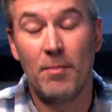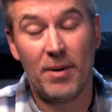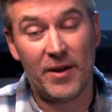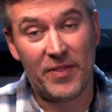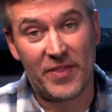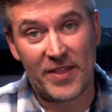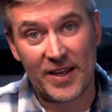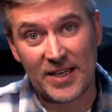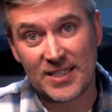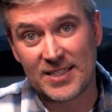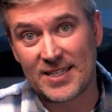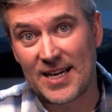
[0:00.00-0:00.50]

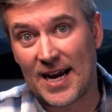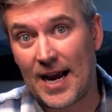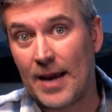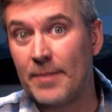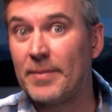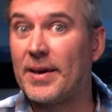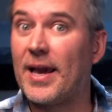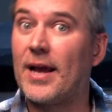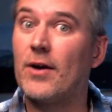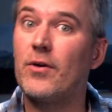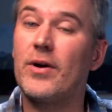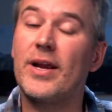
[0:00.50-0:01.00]
But this
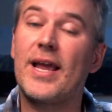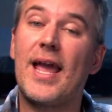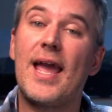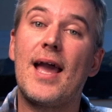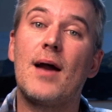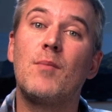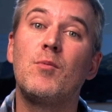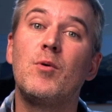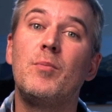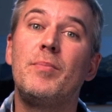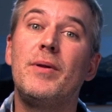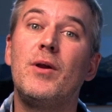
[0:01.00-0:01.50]
time,
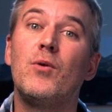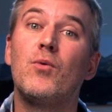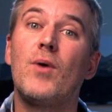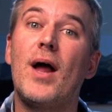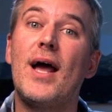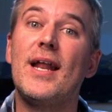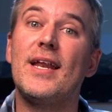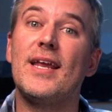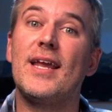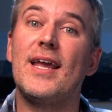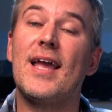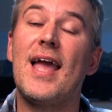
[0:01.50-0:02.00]
Ketteringham would be
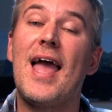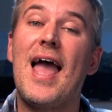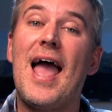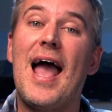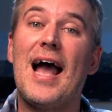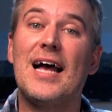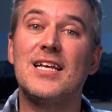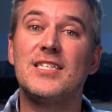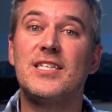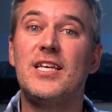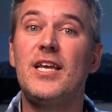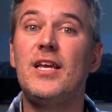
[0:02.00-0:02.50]
ready,
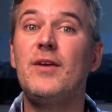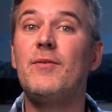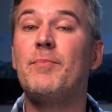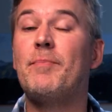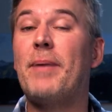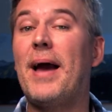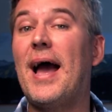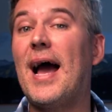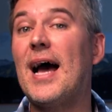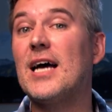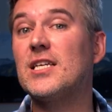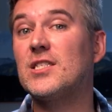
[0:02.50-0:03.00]
as he
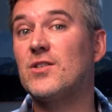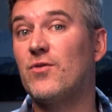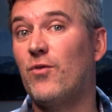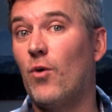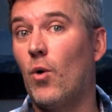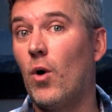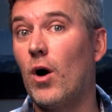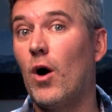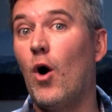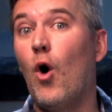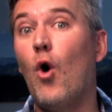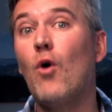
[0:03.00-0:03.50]
passed
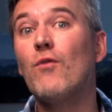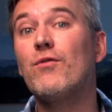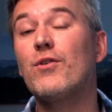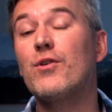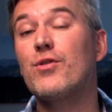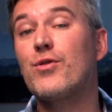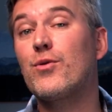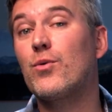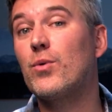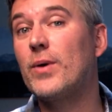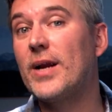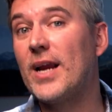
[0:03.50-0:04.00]
for
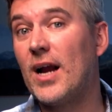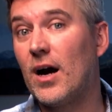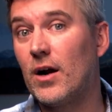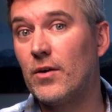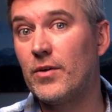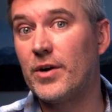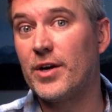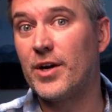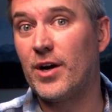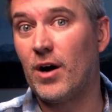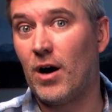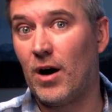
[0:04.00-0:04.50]
over
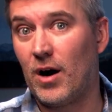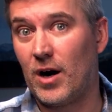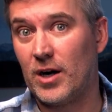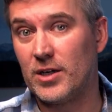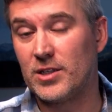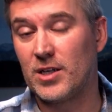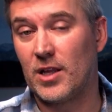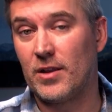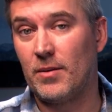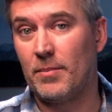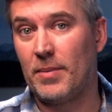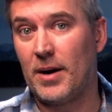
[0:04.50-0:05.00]
300
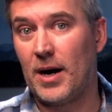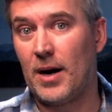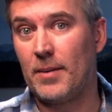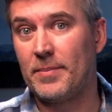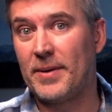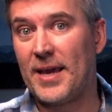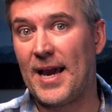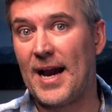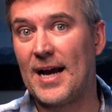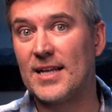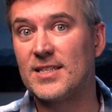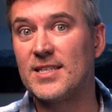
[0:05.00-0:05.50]
yards on the
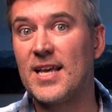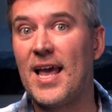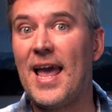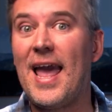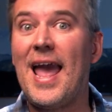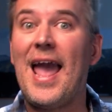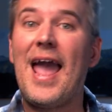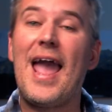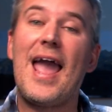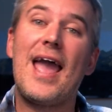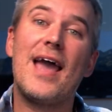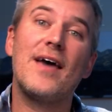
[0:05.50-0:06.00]
Bobcats,
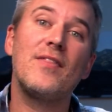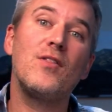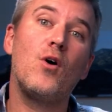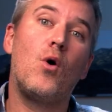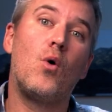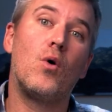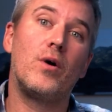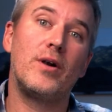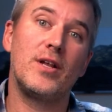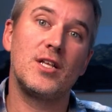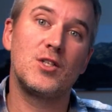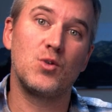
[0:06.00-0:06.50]
and
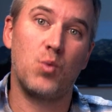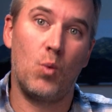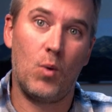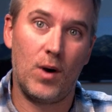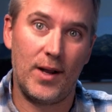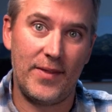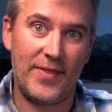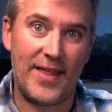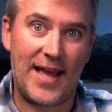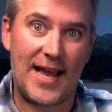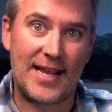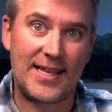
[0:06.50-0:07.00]
the Hornets
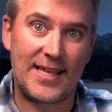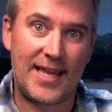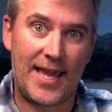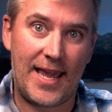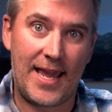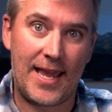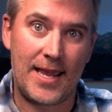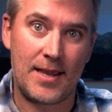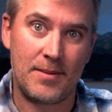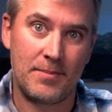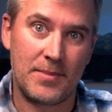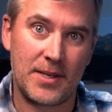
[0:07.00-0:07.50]
won that
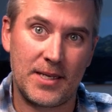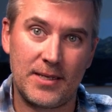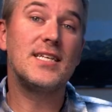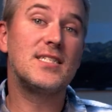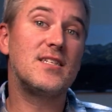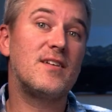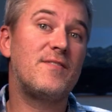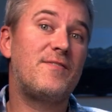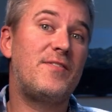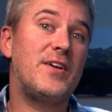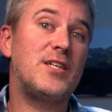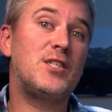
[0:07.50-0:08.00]
game.
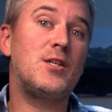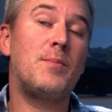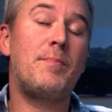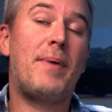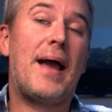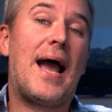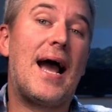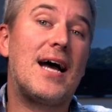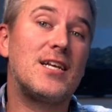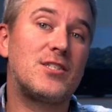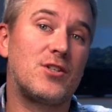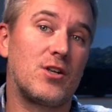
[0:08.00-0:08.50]
He's an
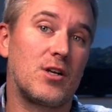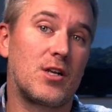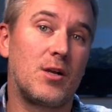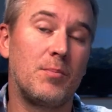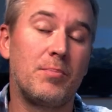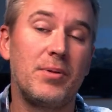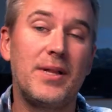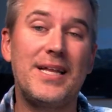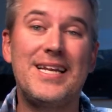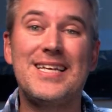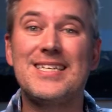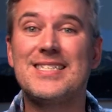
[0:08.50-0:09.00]
efficient passer,
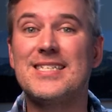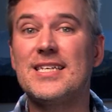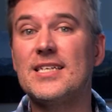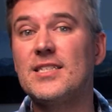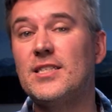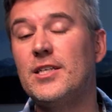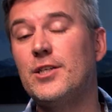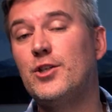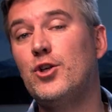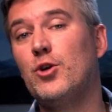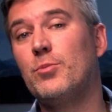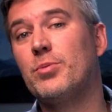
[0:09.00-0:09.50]
completing
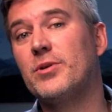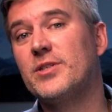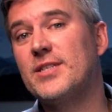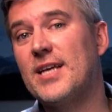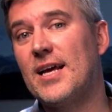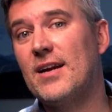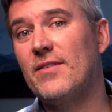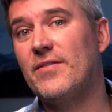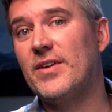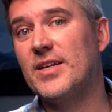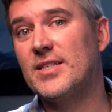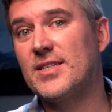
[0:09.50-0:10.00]

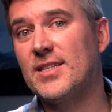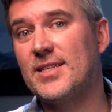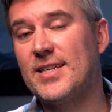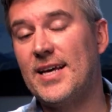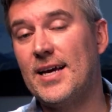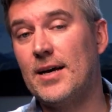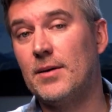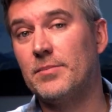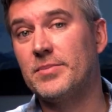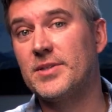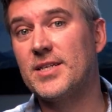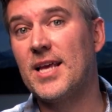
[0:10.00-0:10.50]
62% of his
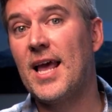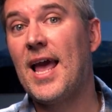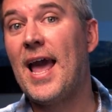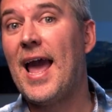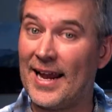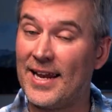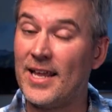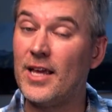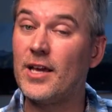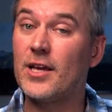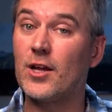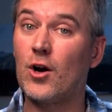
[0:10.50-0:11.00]
attempts,
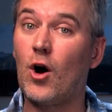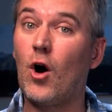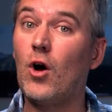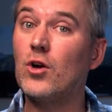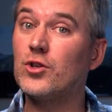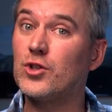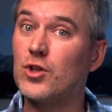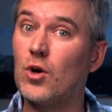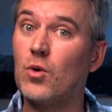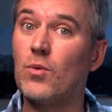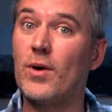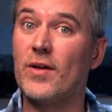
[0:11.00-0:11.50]
and he can
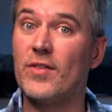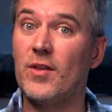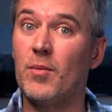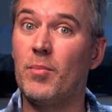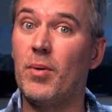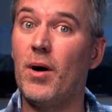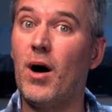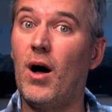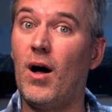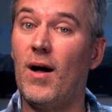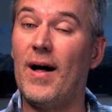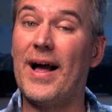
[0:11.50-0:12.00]
also run
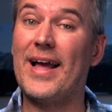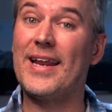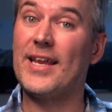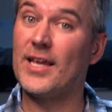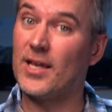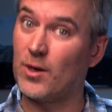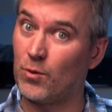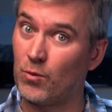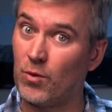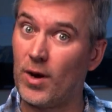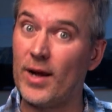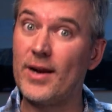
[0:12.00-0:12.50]
the ball,
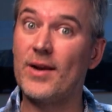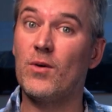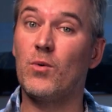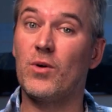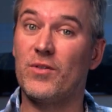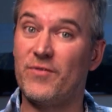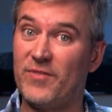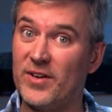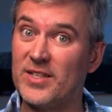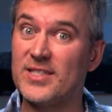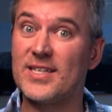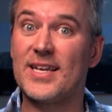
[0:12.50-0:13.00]
and he can run
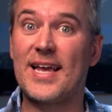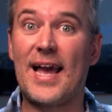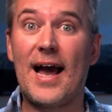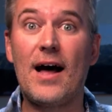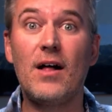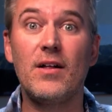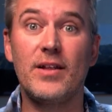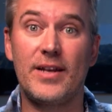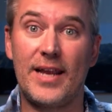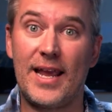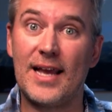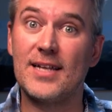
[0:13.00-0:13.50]
it with
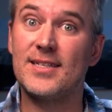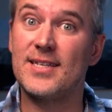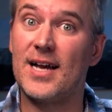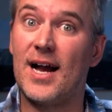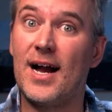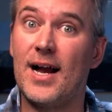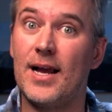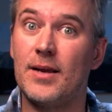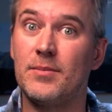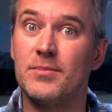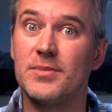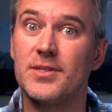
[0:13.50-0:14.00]
physicality at
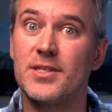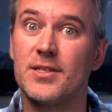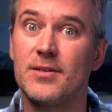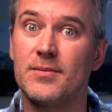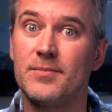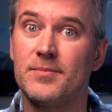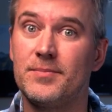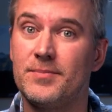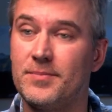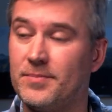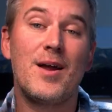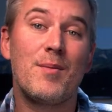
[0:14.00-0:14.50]

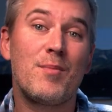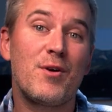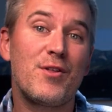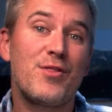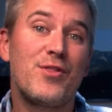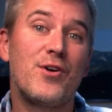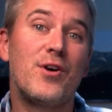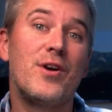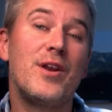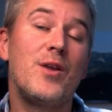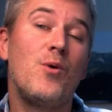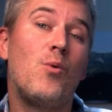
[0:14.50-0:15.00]
times.
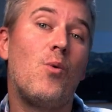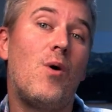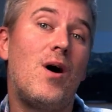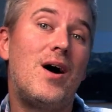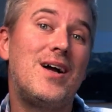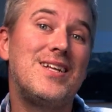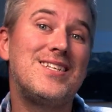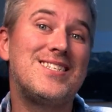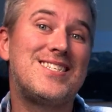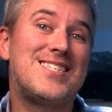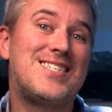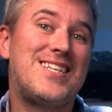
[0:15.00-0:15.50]
Number
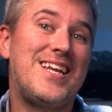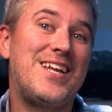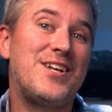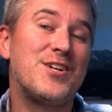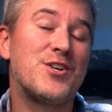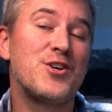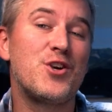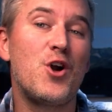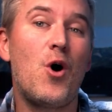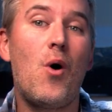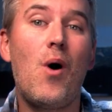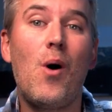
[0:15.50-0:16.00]
31,
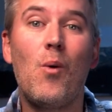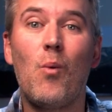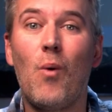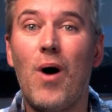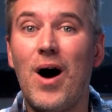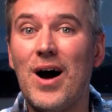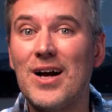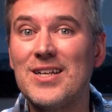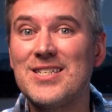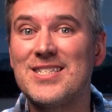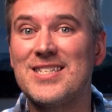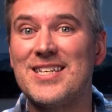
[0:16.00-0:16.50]
senior Noah
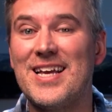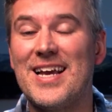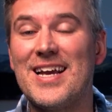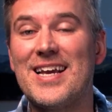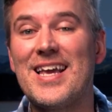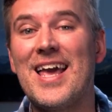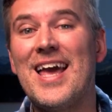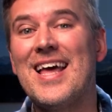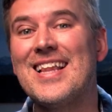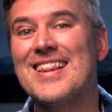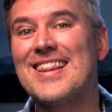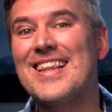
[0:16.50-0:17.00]

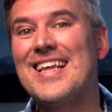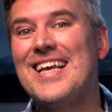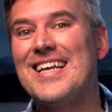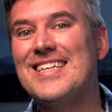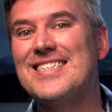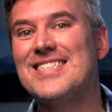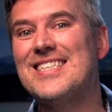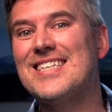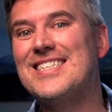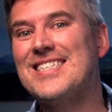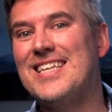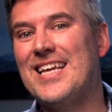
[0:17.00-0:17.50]
Wansick,
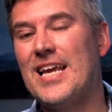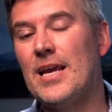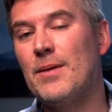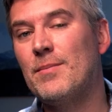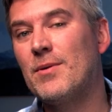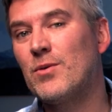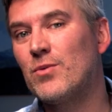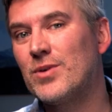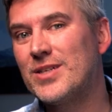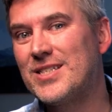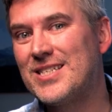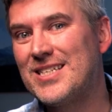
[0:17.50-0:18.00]
leads the
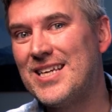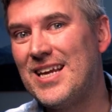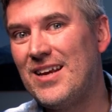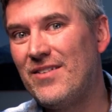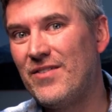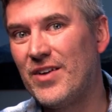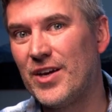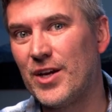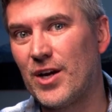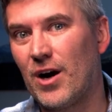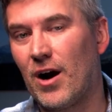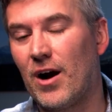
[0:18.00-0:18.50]
team in
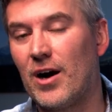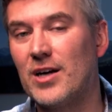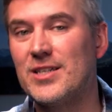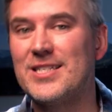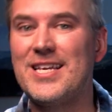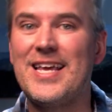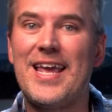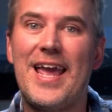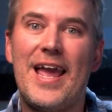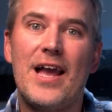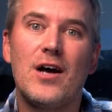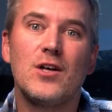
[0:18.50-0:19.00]
receiving
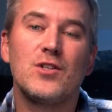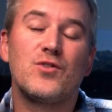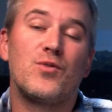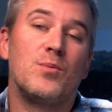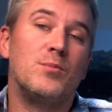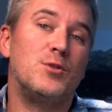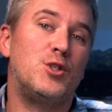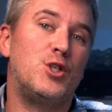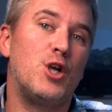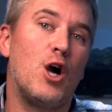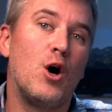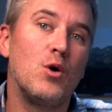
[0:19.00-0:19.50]
yards. He
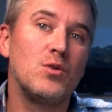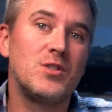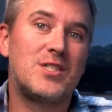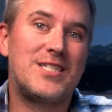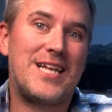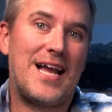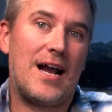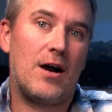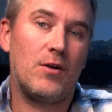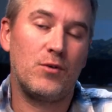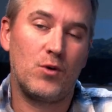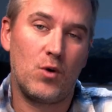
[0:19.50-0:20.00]
hails from
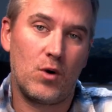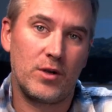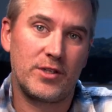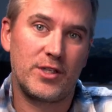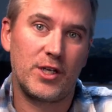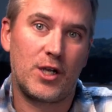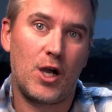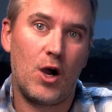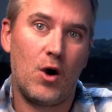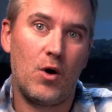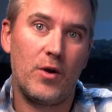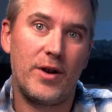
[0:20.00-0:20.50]
Jonestown,
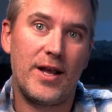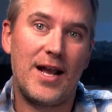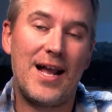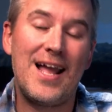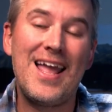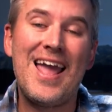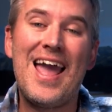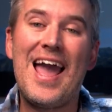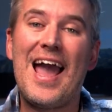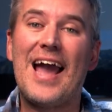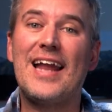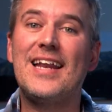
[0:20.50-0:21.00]
North
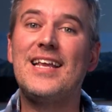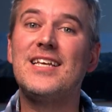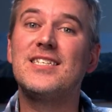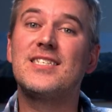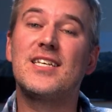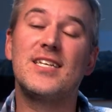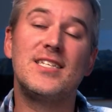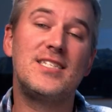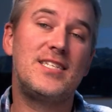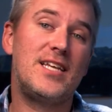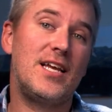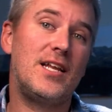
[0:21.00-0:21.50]
Dakota, and
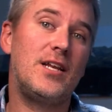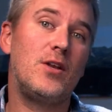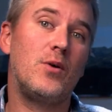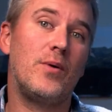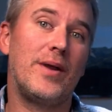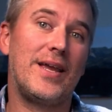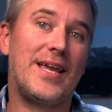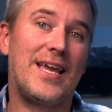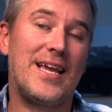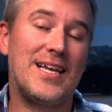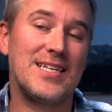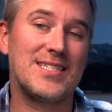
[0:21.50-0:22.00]
he's
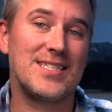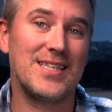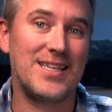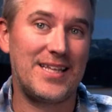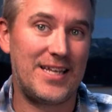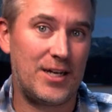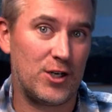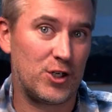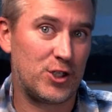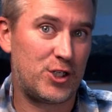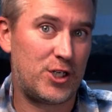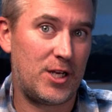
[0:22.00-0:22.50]
continuing his
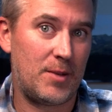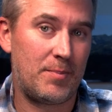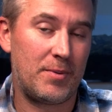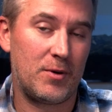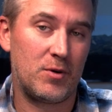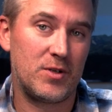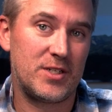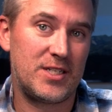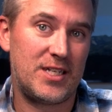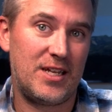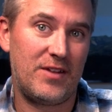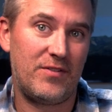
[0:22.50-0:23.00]

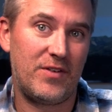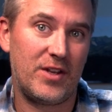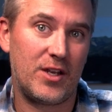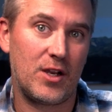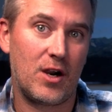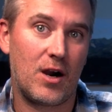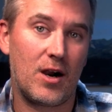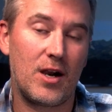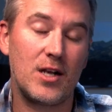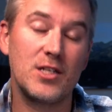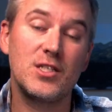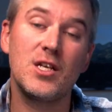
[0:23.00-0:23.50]
leadership in
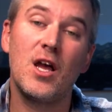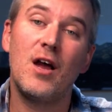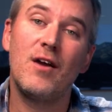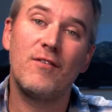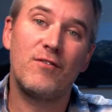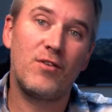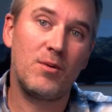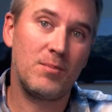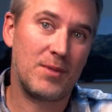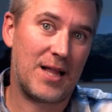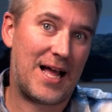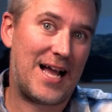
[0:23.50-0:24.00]
receiving yards
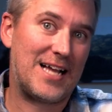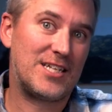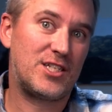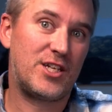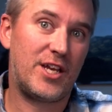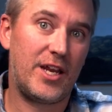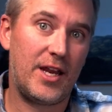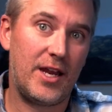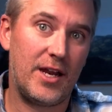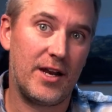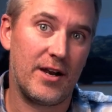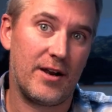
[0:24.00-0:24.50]
from
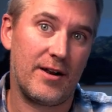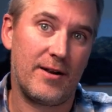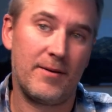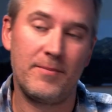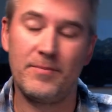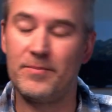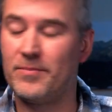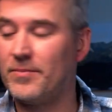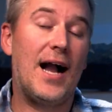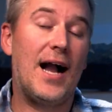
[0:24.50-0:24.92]
last year.